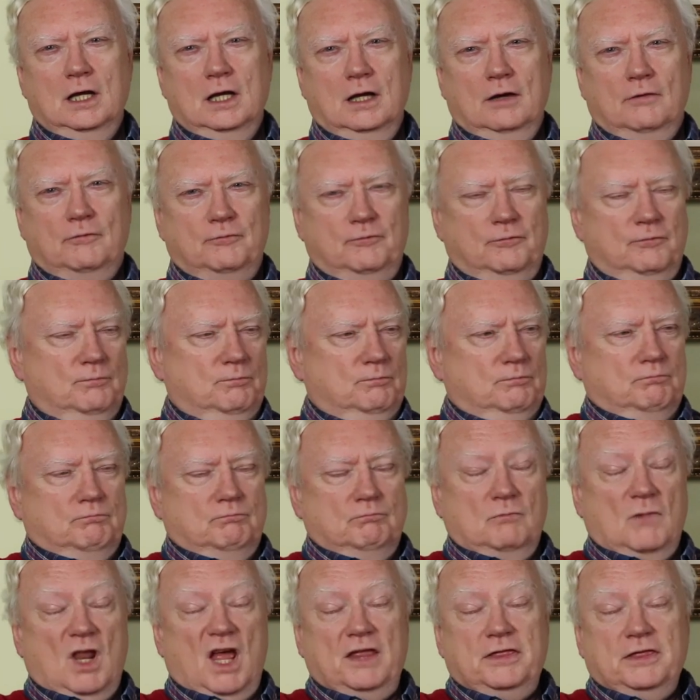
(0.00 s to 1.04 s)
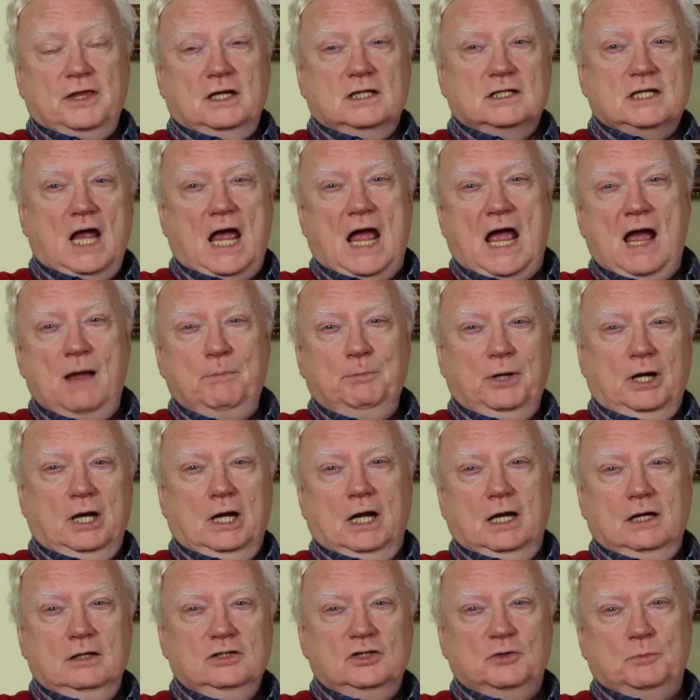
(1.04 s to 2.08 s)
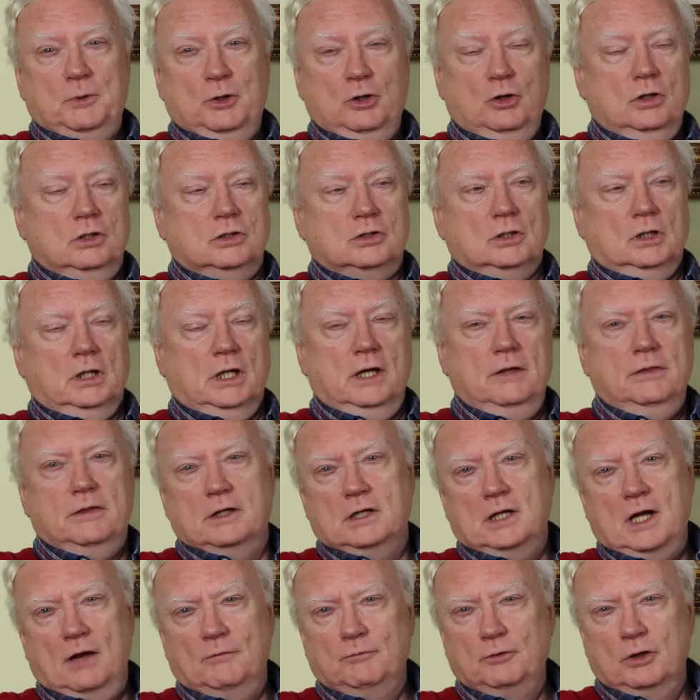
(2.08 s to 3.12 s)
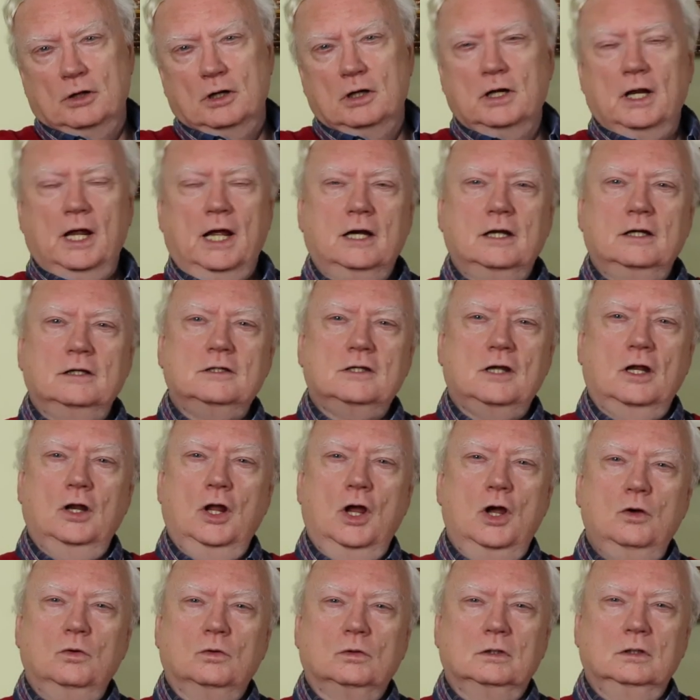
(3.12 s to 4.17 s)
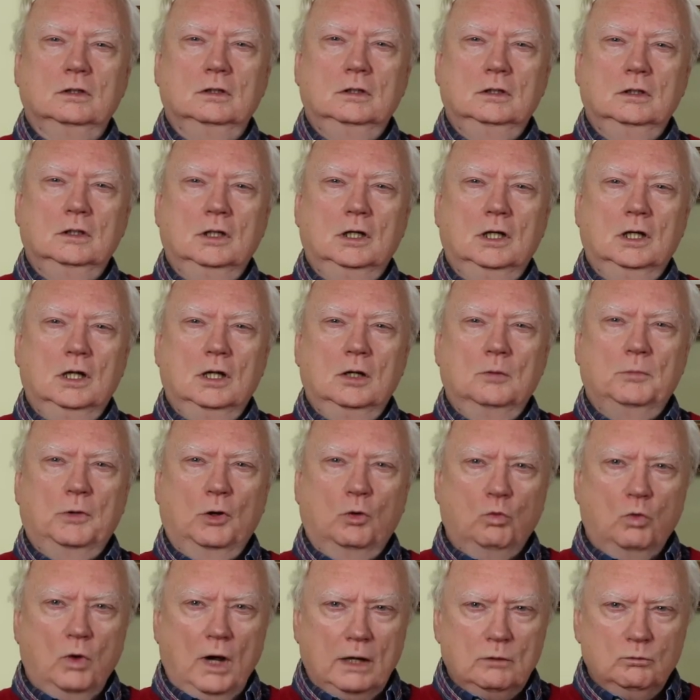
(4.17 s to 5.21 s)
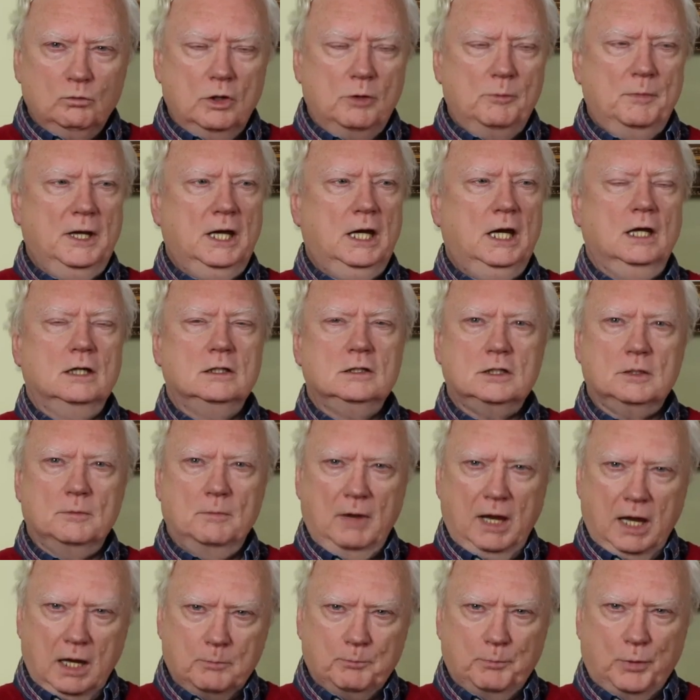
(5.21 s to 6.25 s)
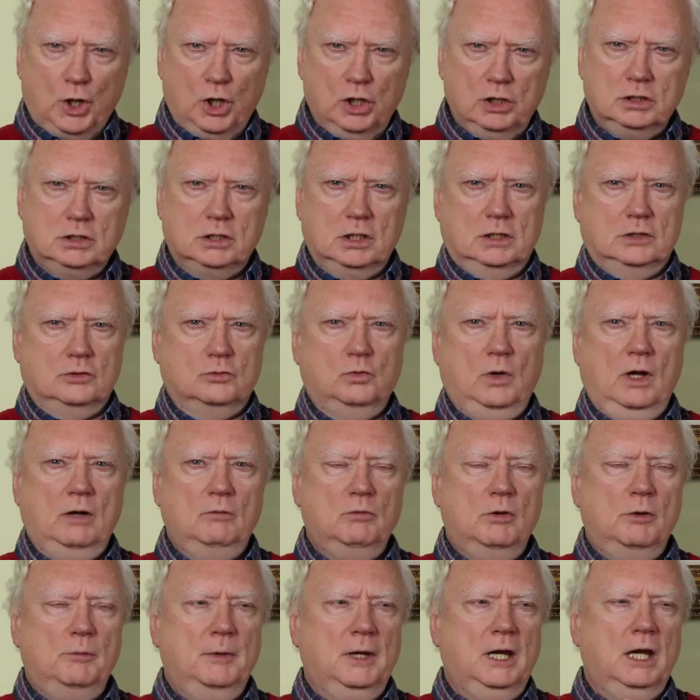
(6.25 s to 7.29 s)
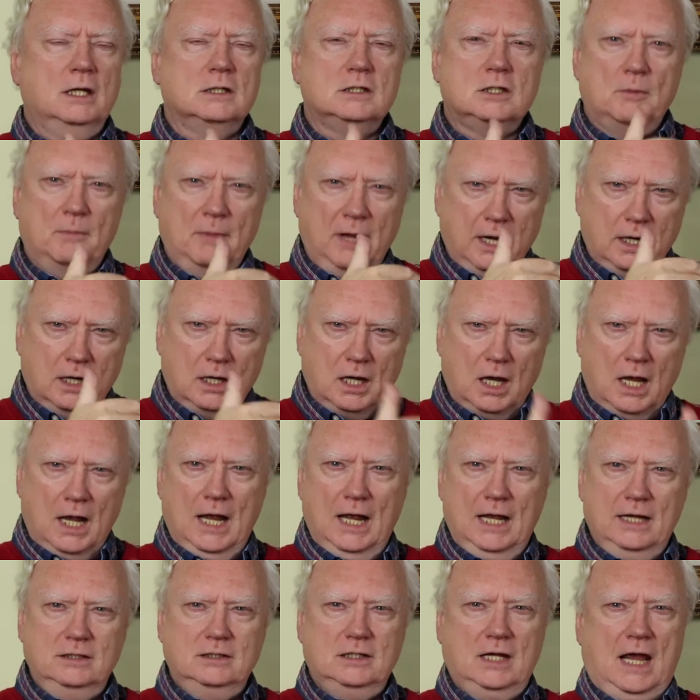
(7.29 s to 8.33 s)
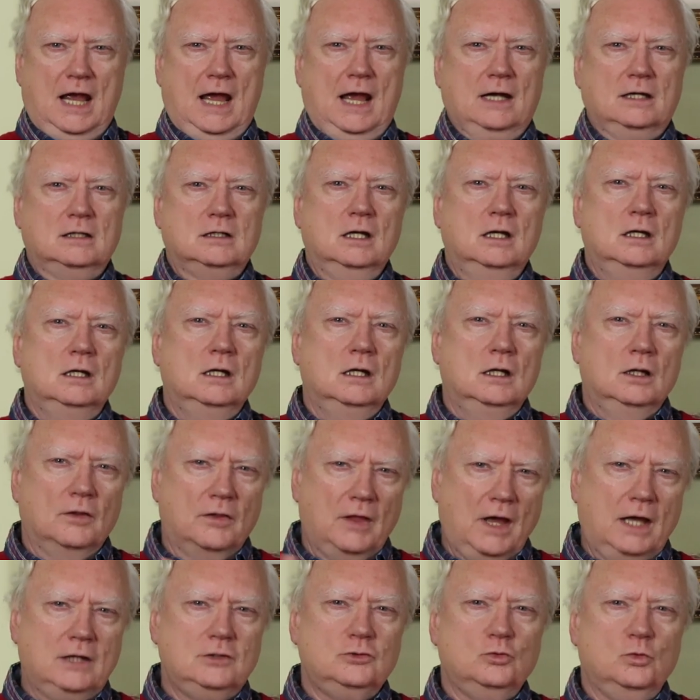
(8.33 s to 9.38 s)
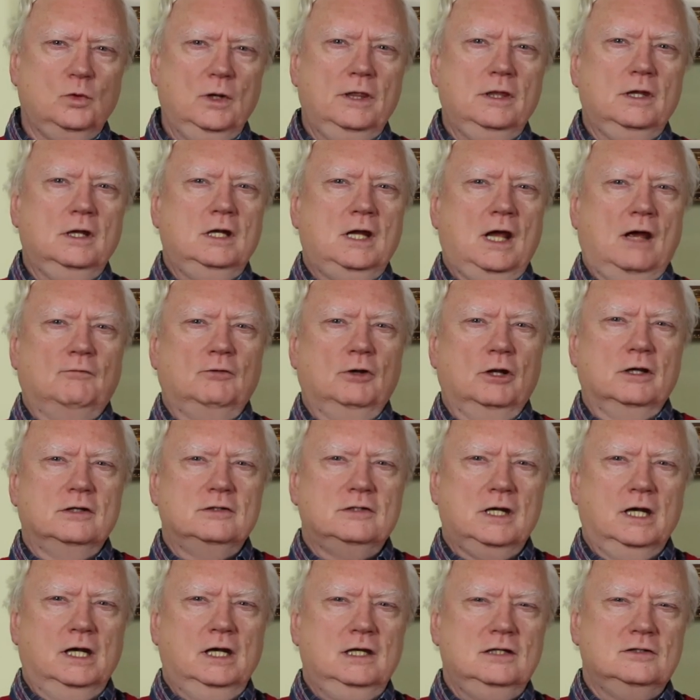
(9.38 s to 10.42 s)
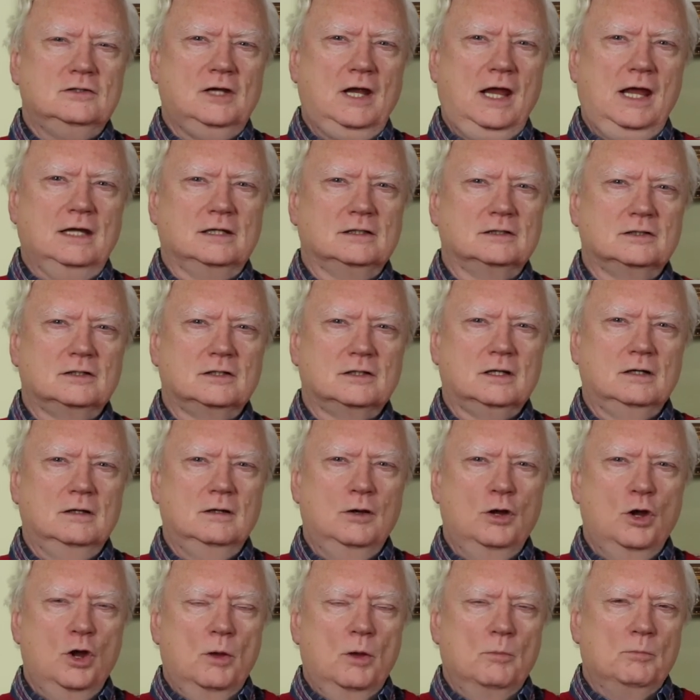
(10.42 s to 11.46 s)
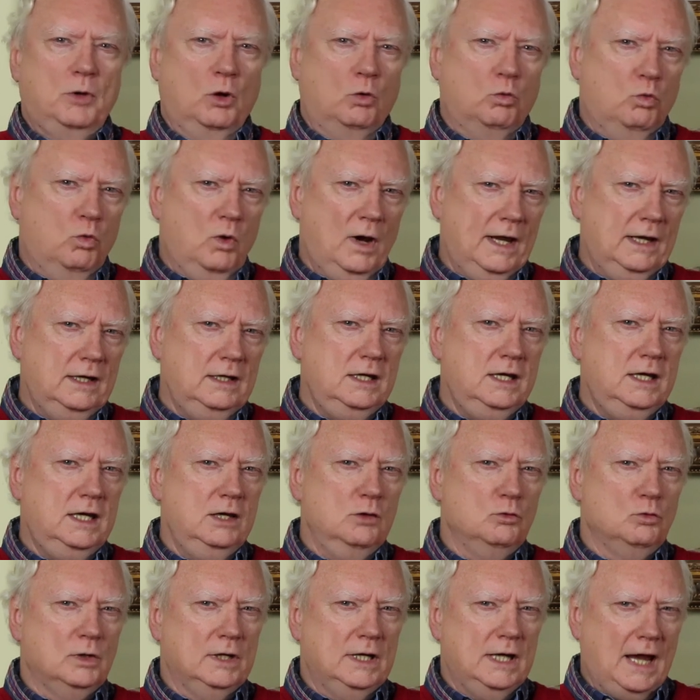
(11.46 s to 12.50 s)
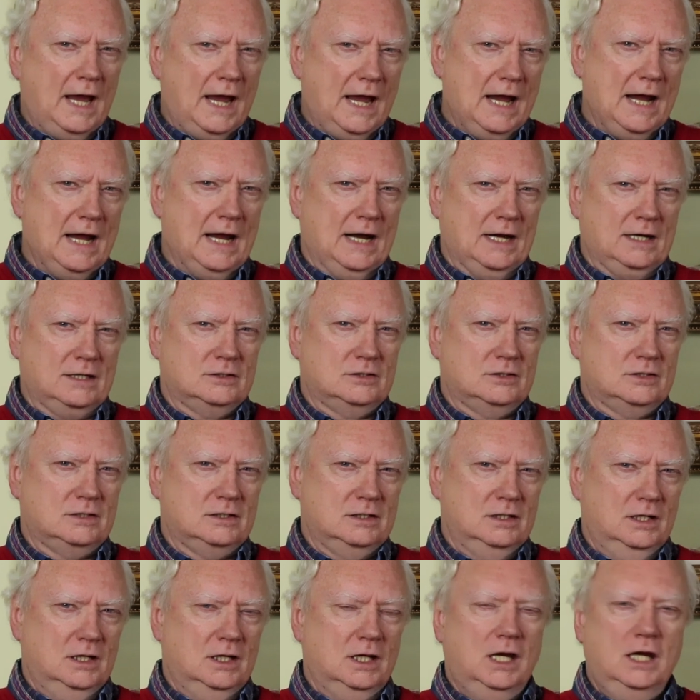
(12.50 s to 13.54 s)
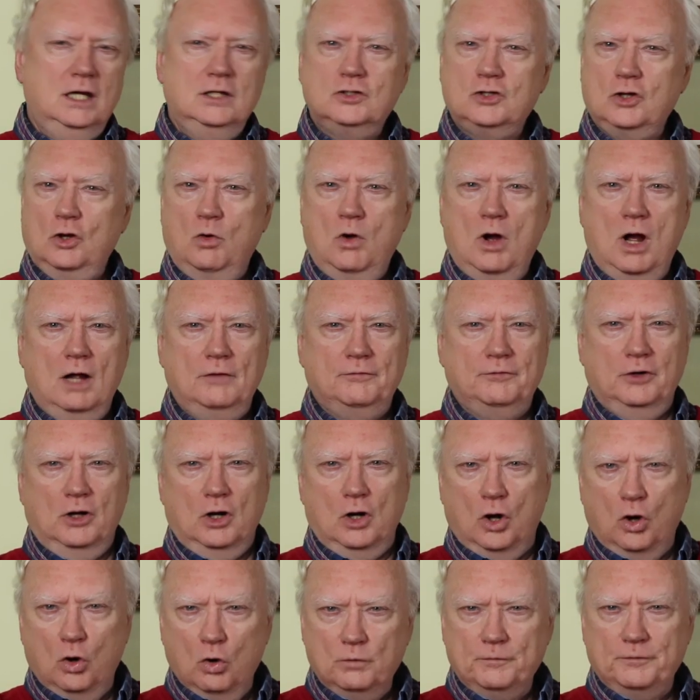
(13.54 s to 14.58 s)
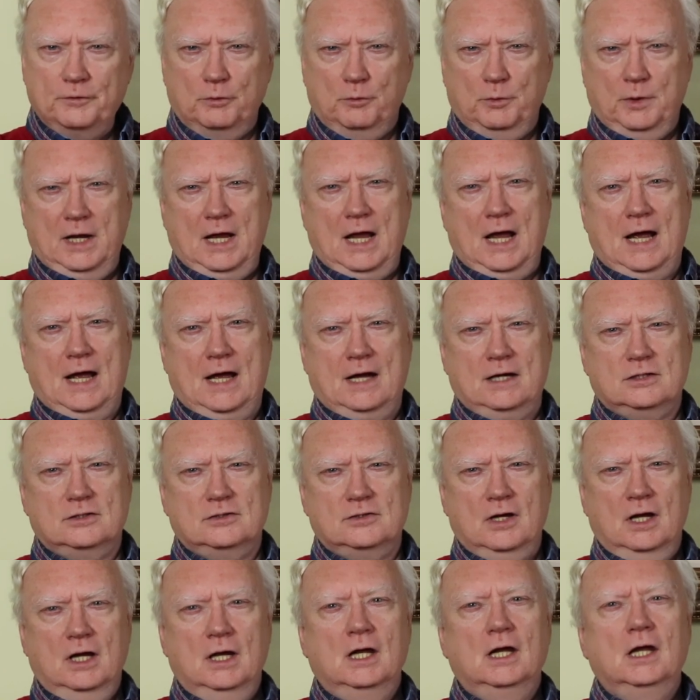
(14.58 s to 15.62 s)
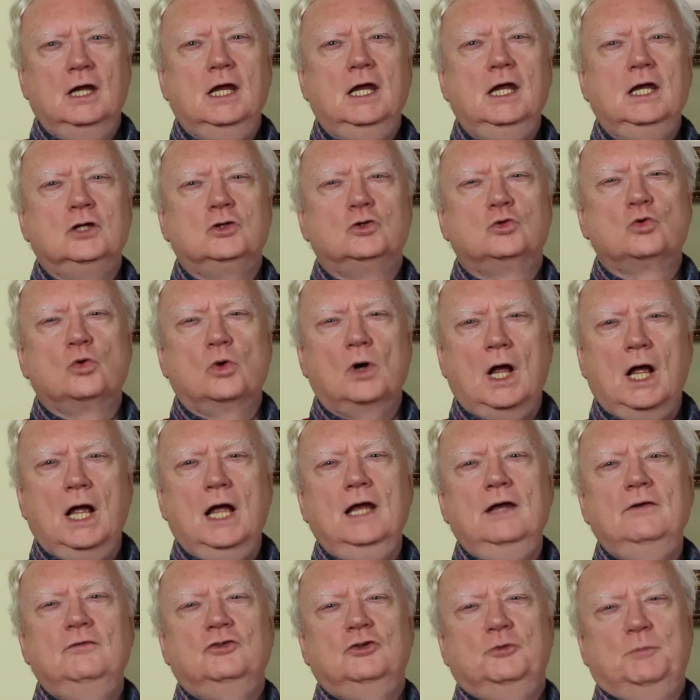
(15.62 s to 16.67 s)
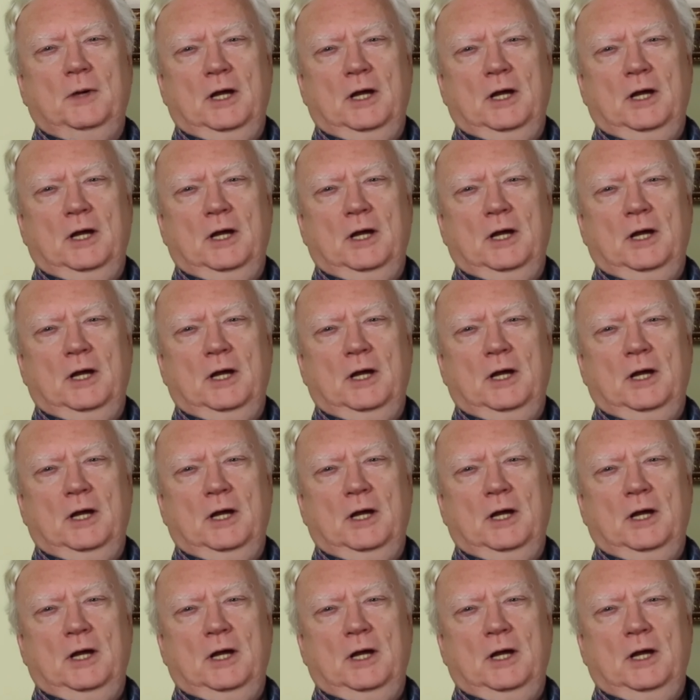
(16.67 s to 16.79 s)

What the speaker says: If nothing's happening spiritually, the devil will let us alone. But when we begin to make purchase, when we begin to make contact, that's when the devil is incensed. But when he reacts, he so often overreacts, he drives